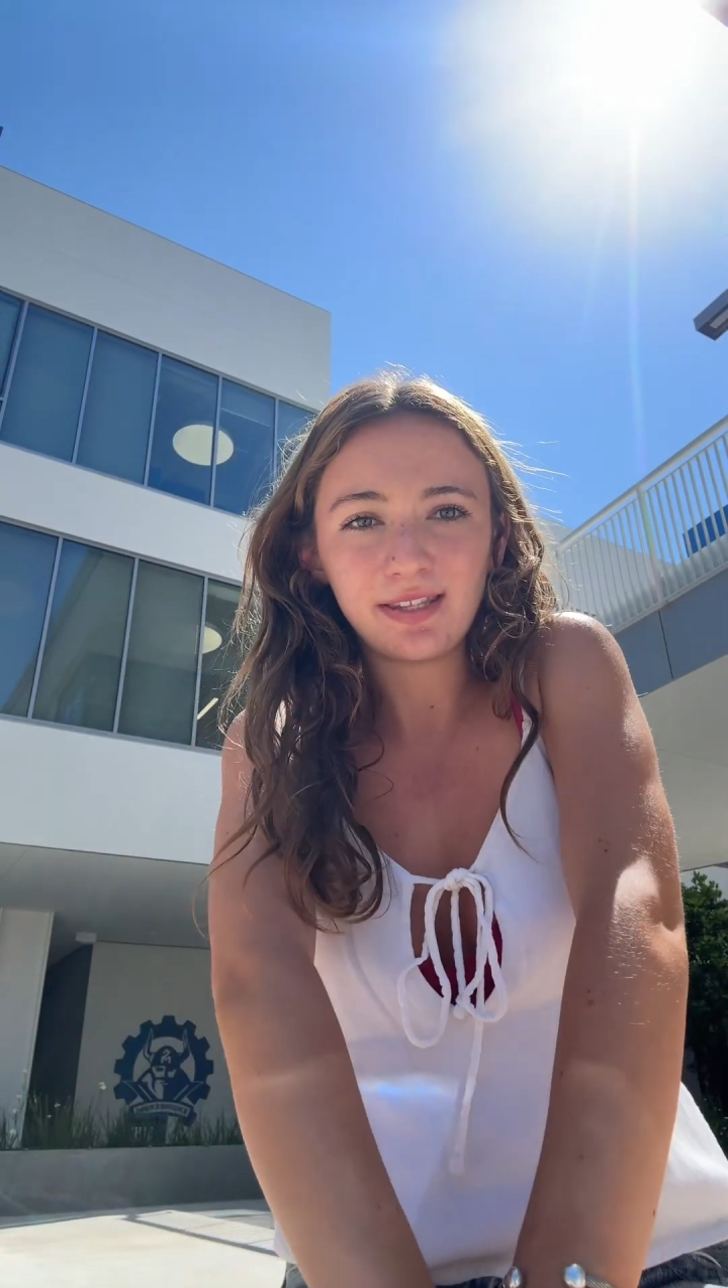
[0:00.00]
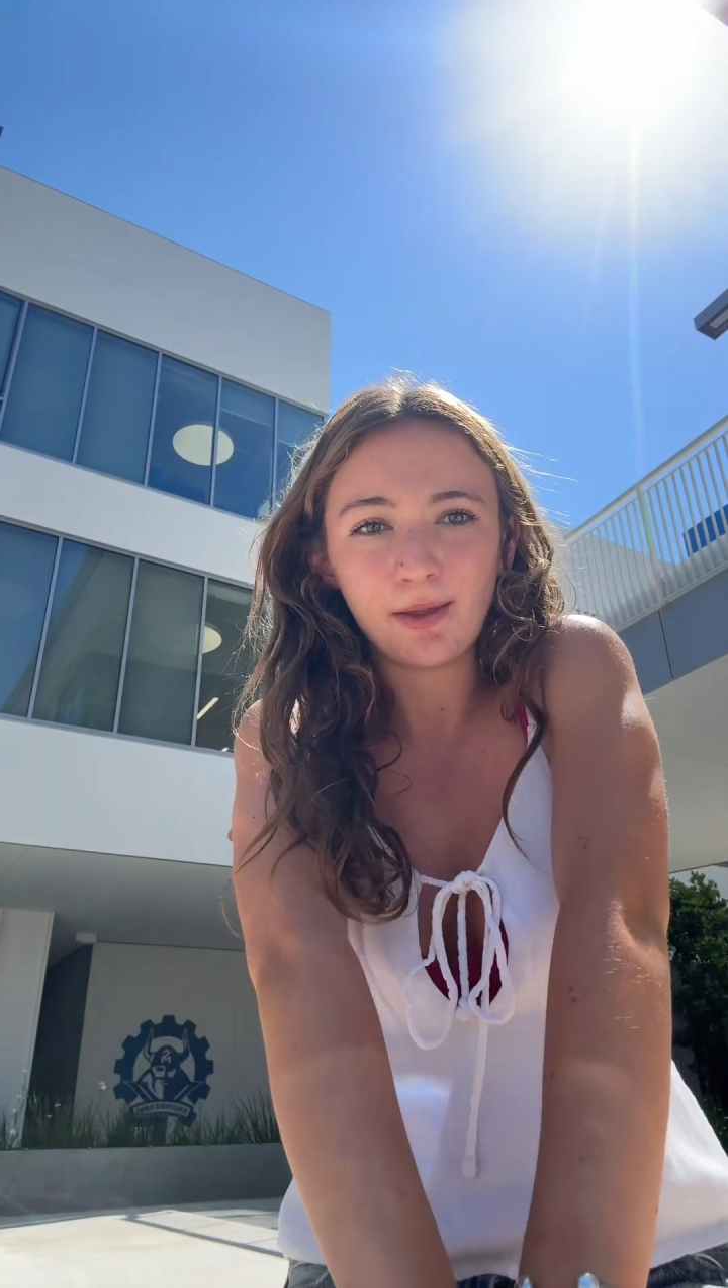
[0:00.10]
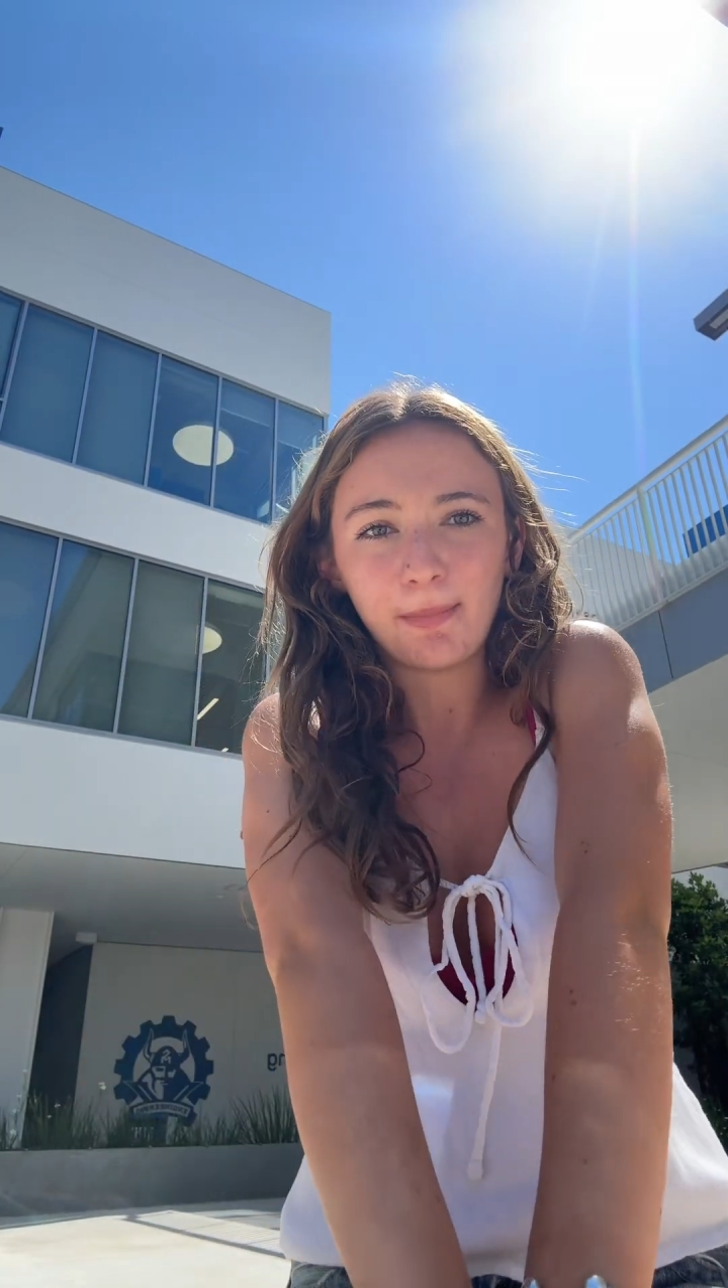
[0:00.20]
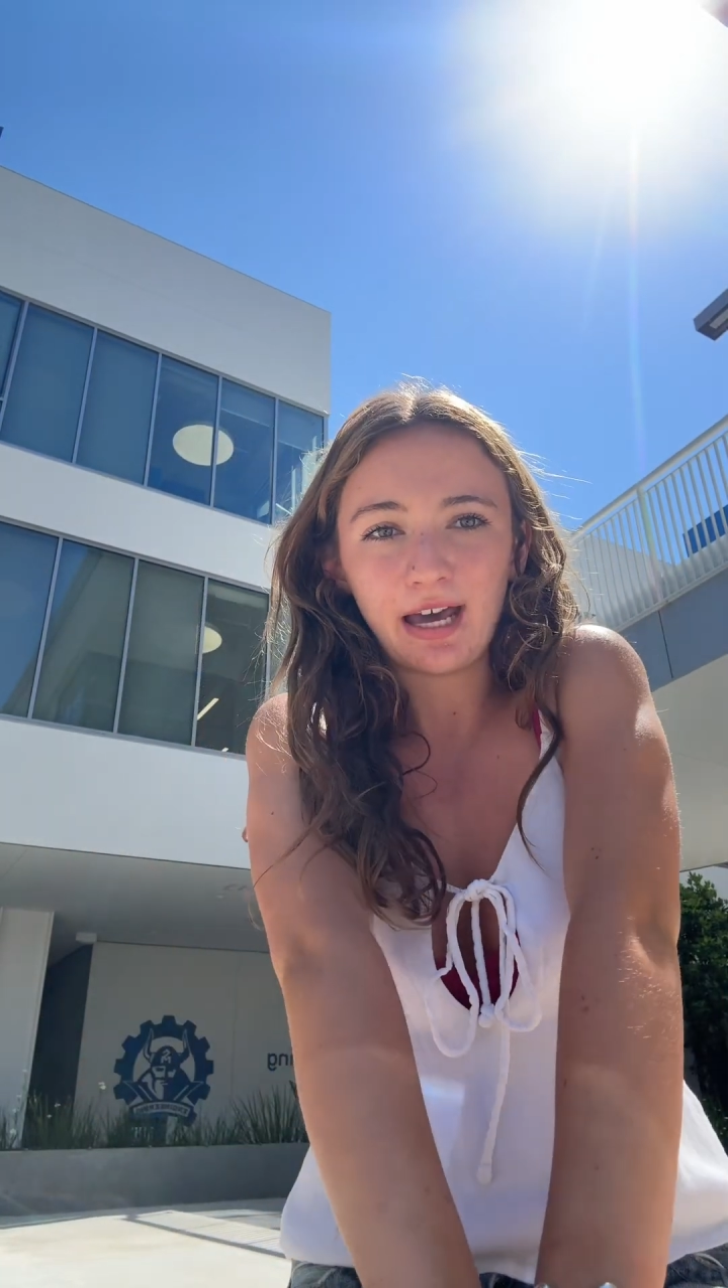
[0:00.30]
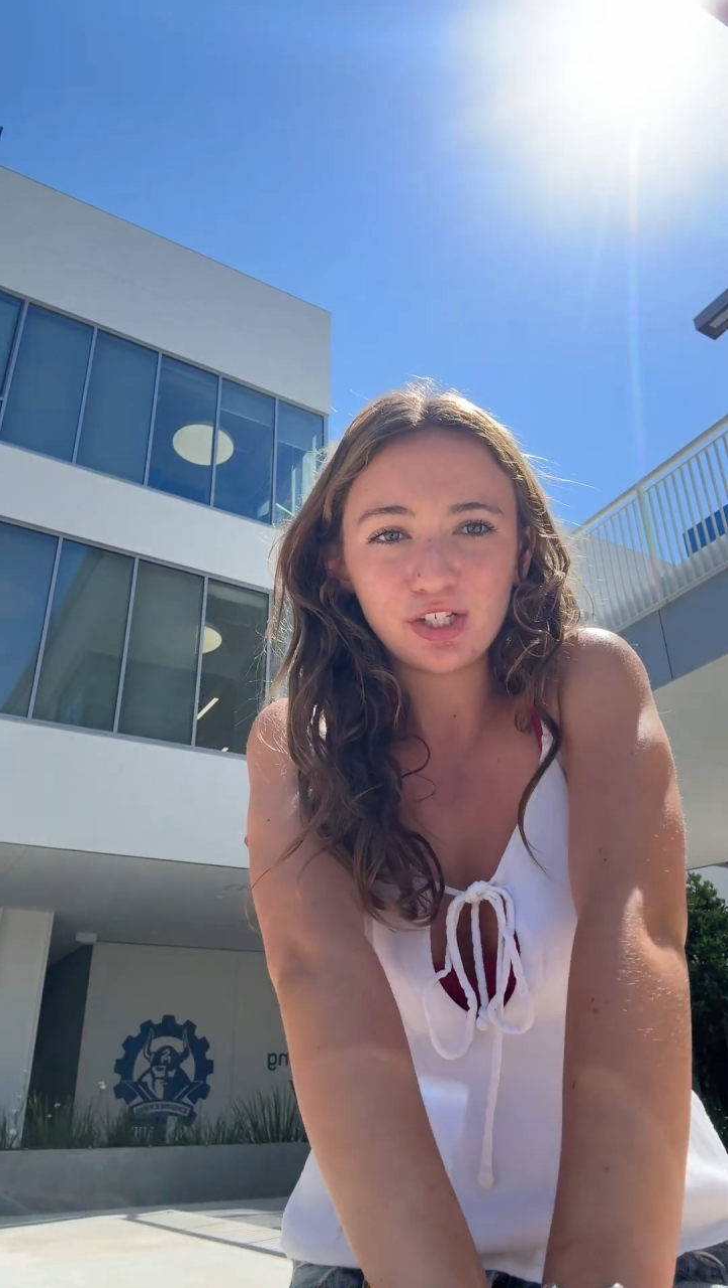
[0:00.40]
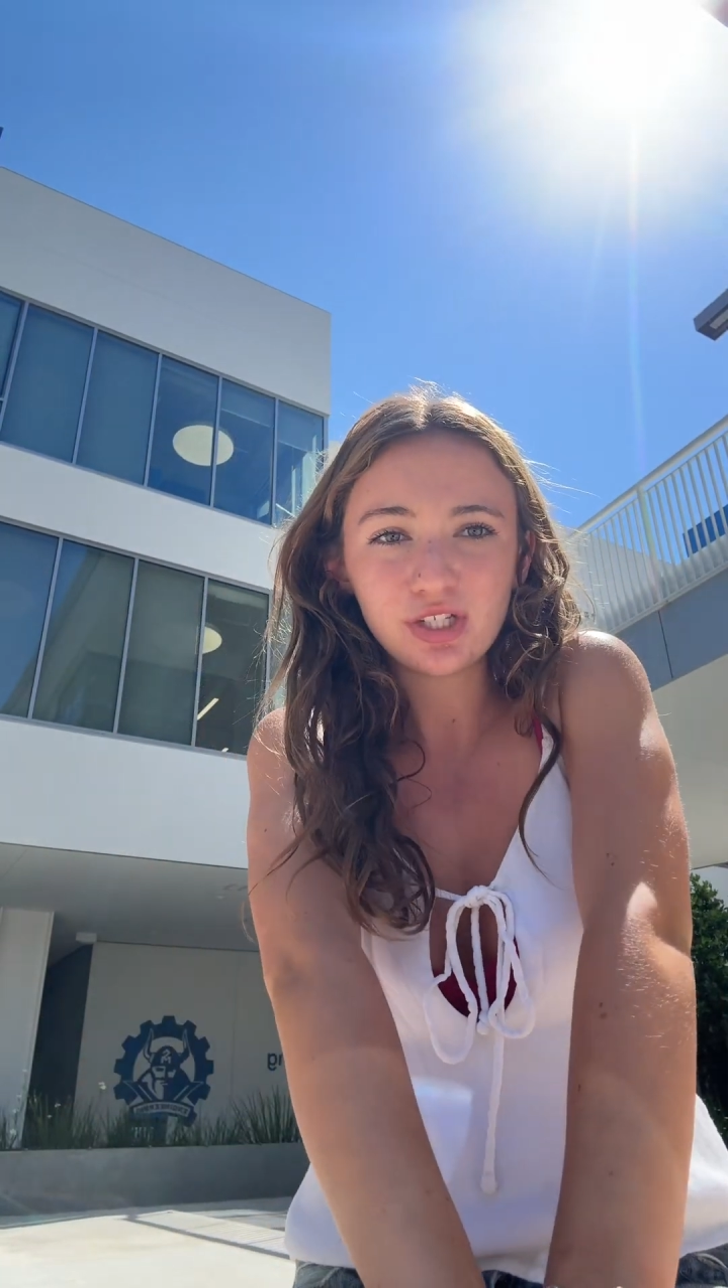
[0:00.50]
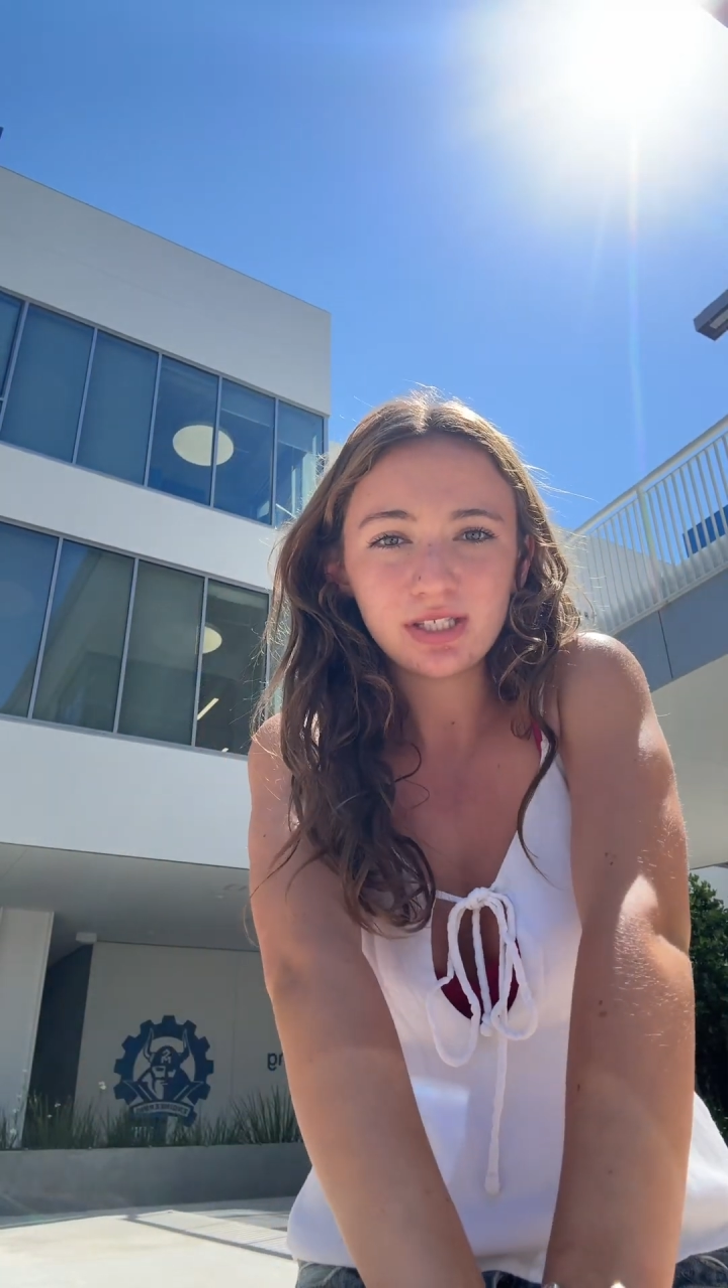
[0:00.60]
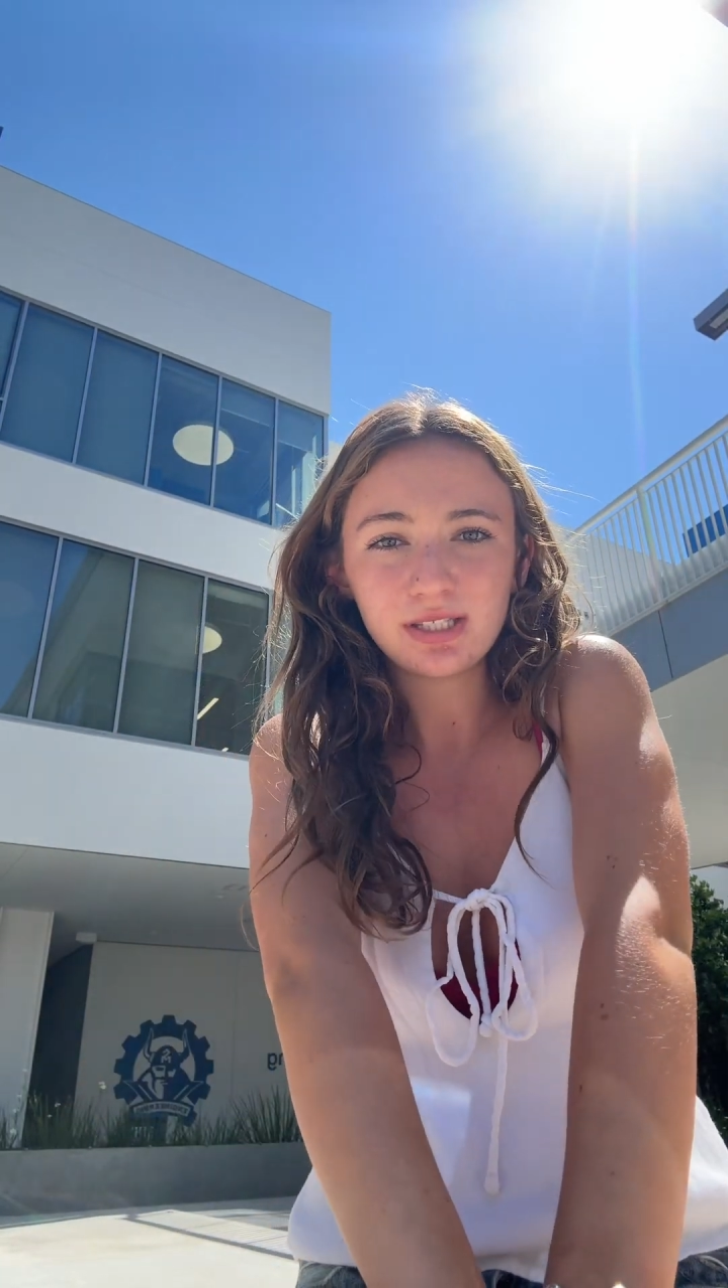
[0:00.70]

the Madison